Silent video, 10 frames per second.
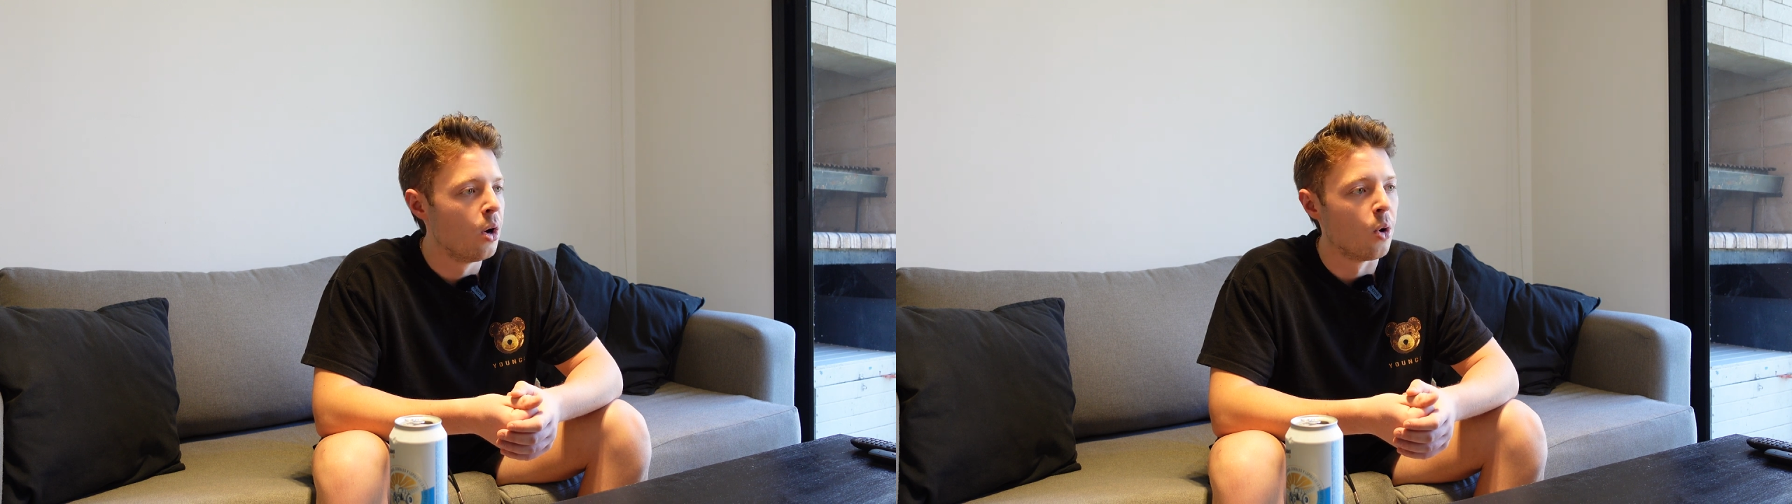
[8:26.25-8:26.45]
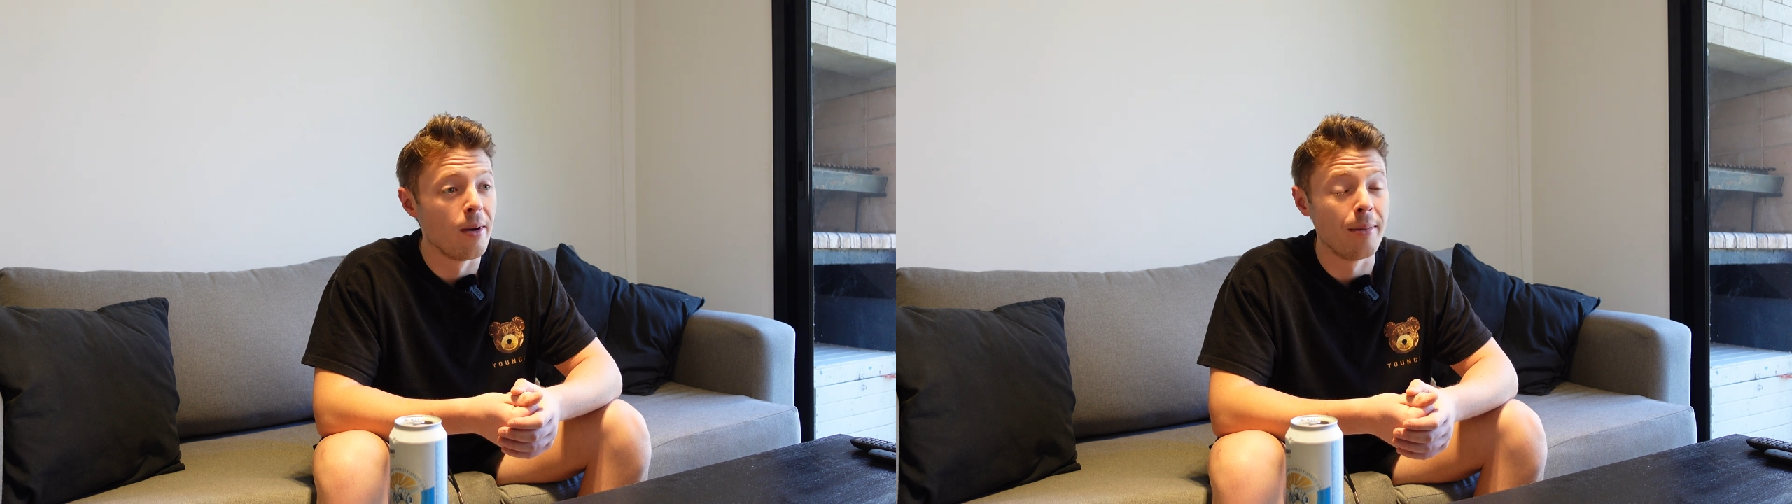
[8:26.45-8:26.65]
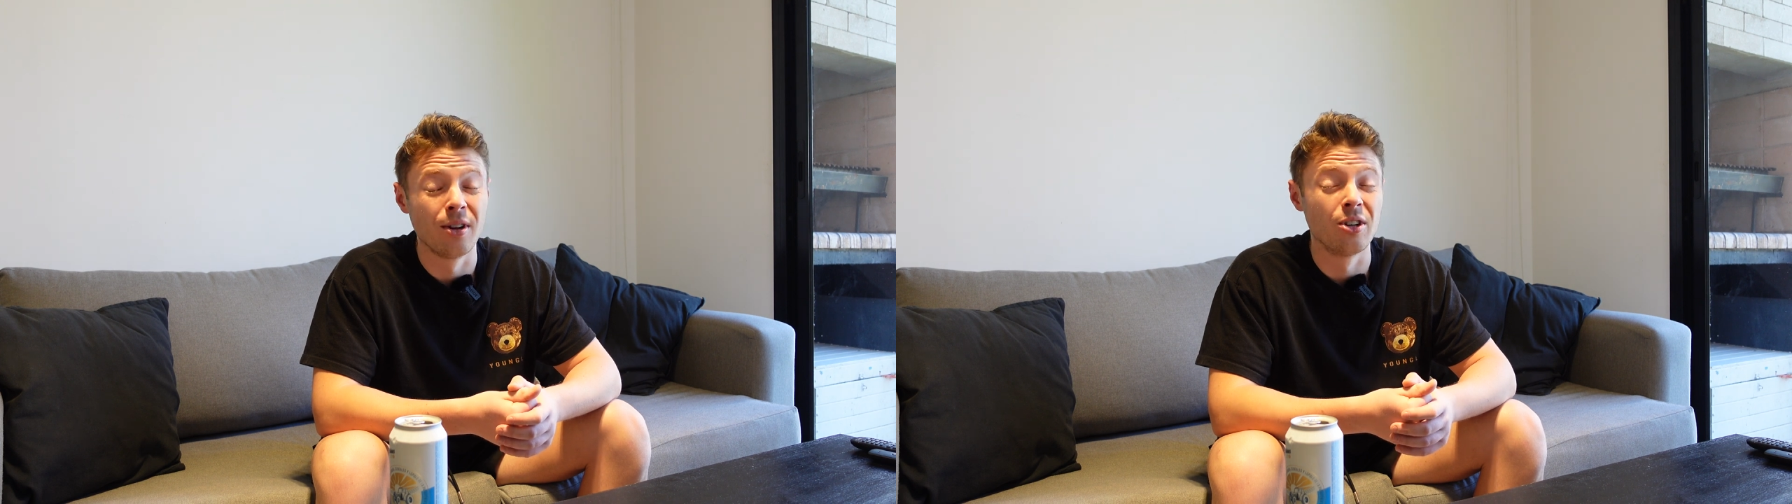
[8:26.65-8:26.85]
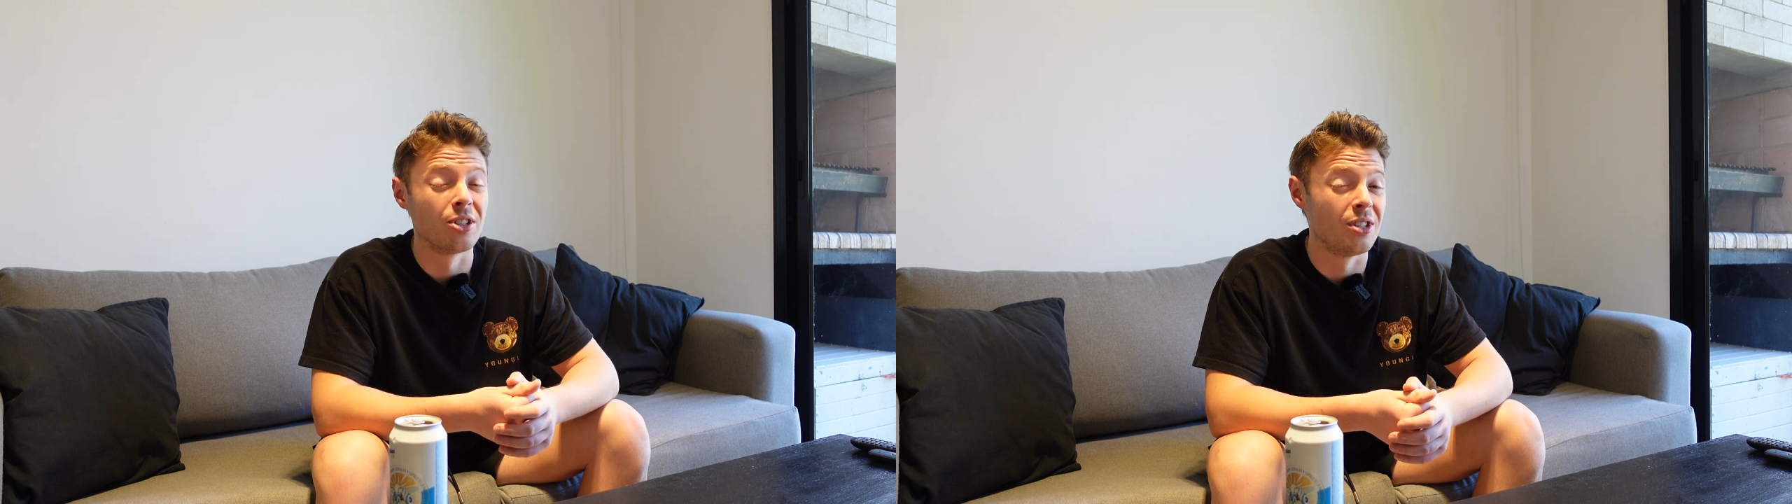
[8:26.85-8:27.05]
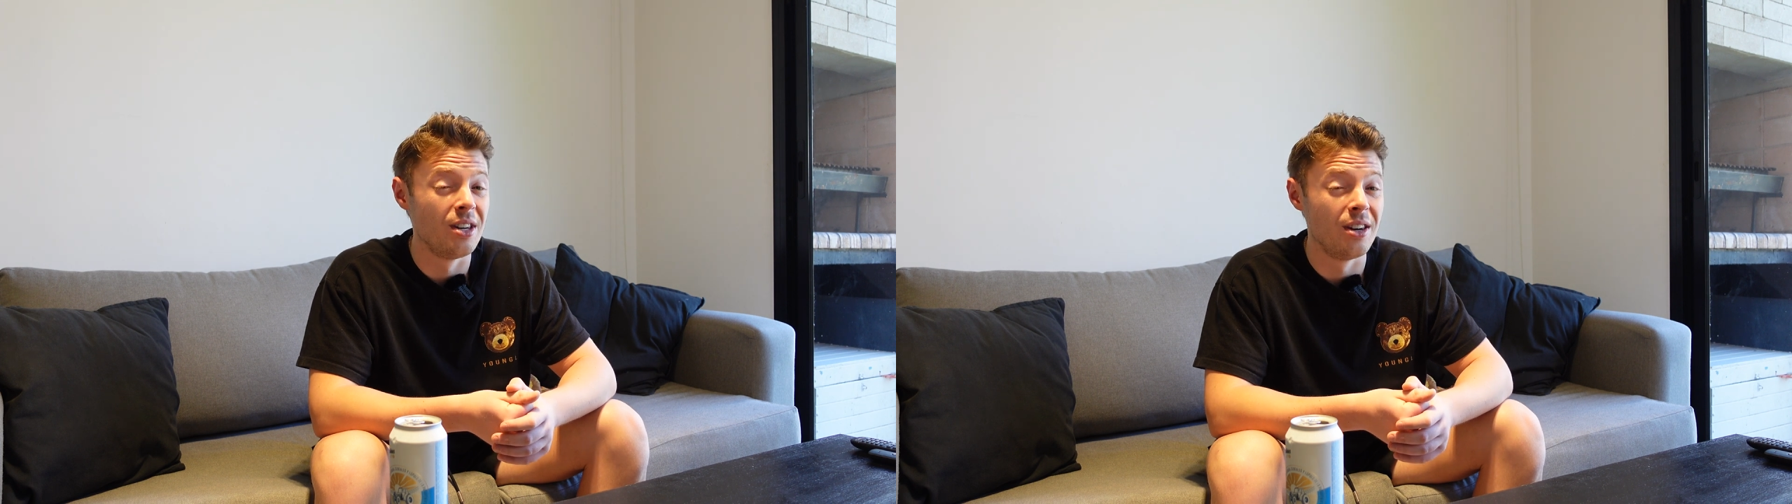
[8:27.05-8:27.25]
or maybe they're
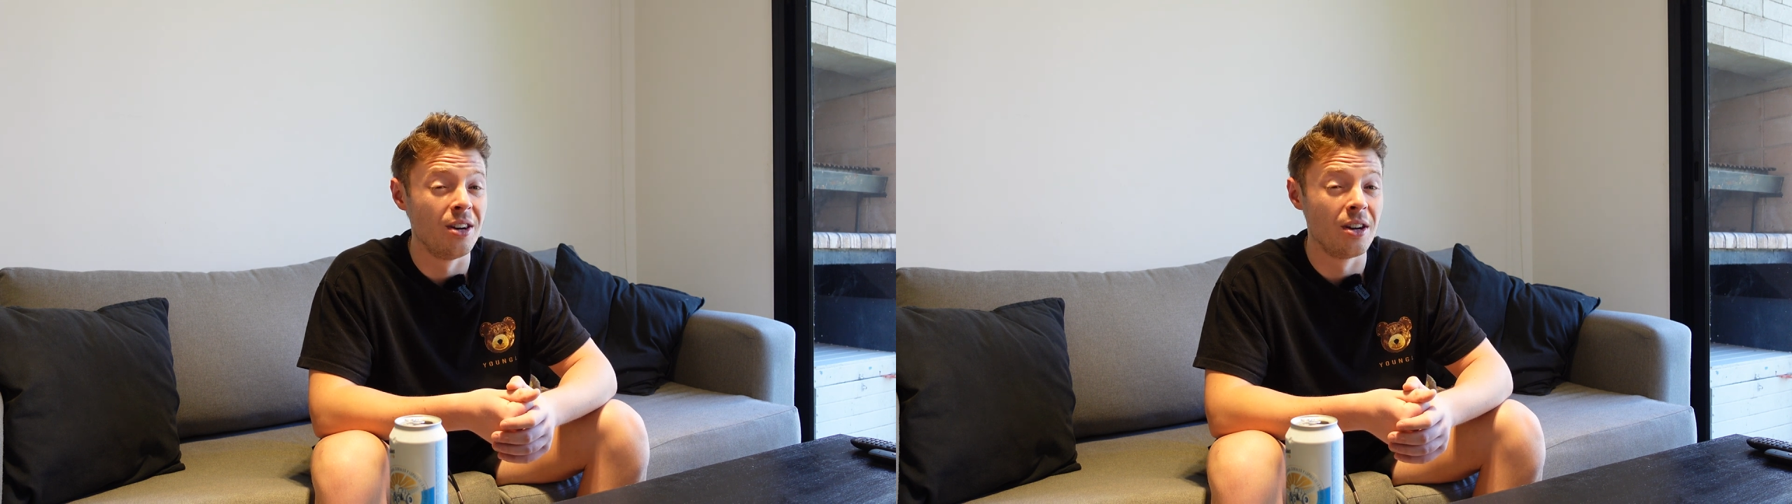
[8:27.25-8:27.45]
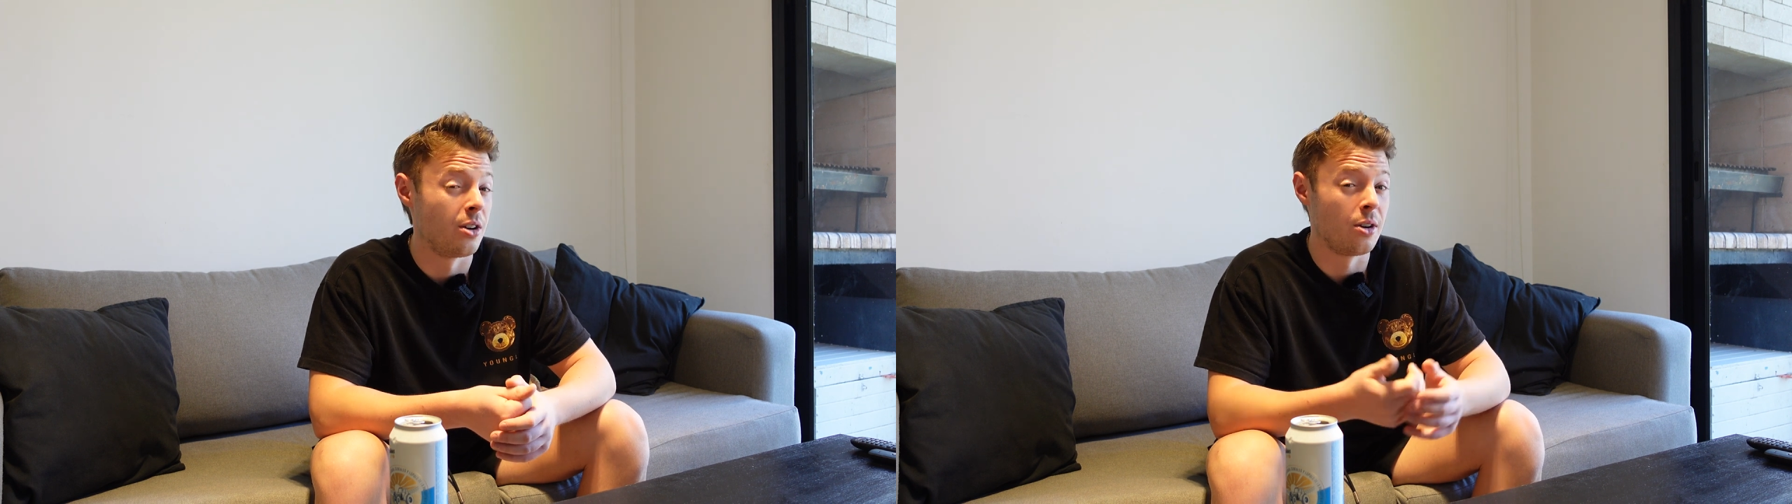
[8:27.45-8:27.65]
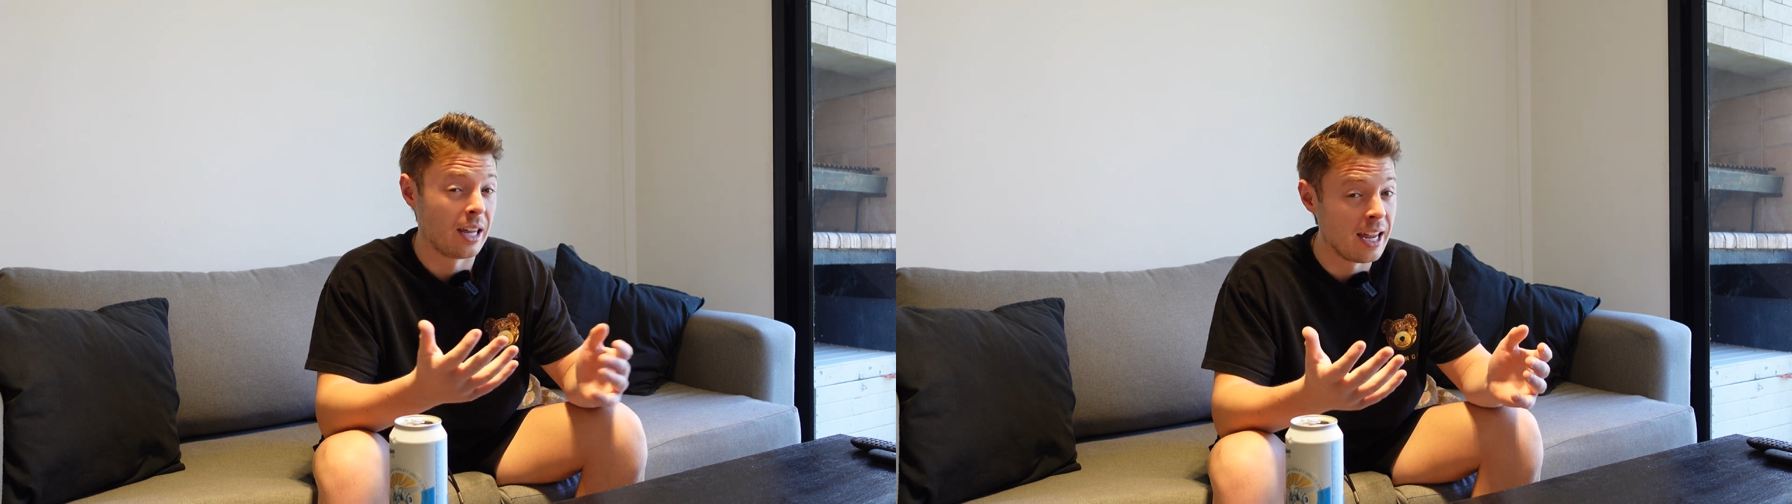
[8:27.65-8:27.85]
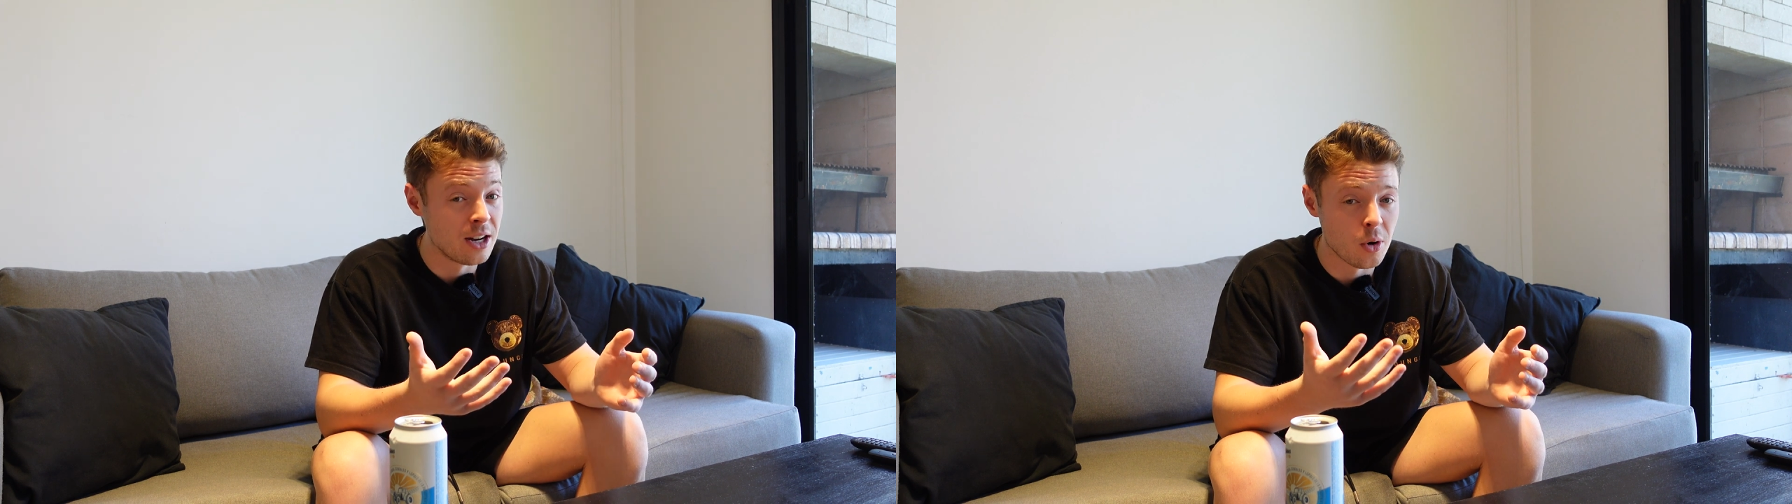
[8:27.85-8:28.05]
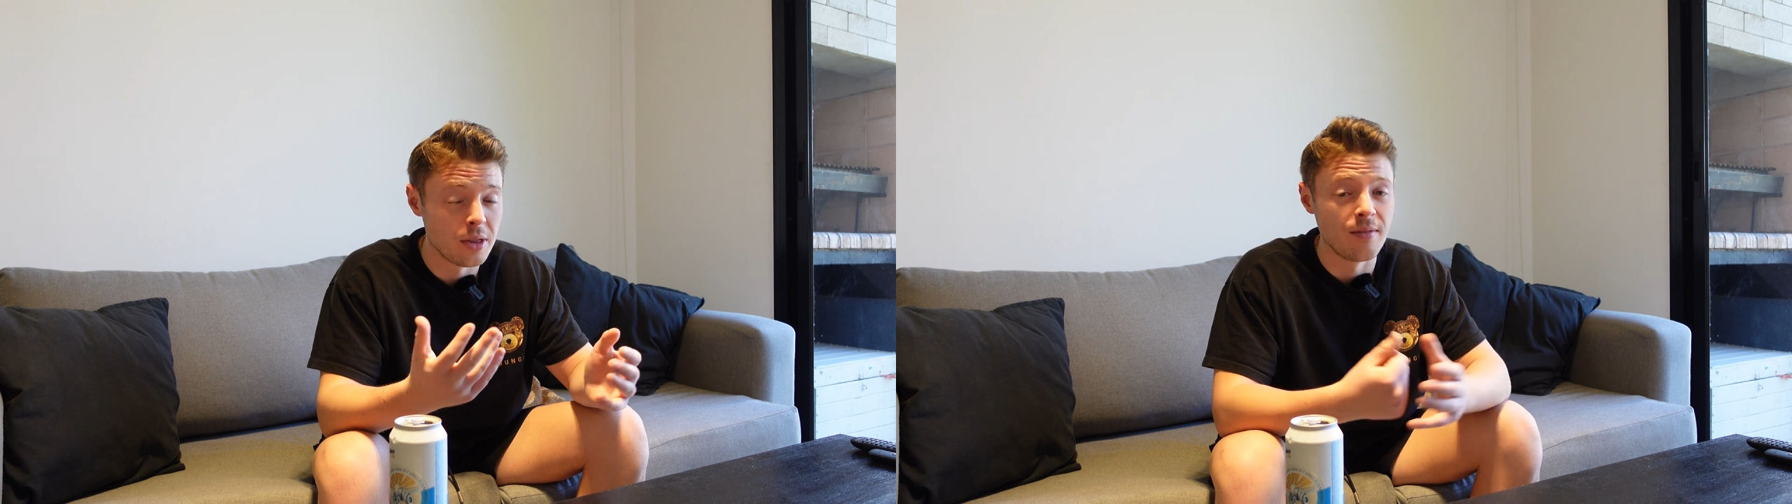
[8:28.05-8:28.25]
just ignorant.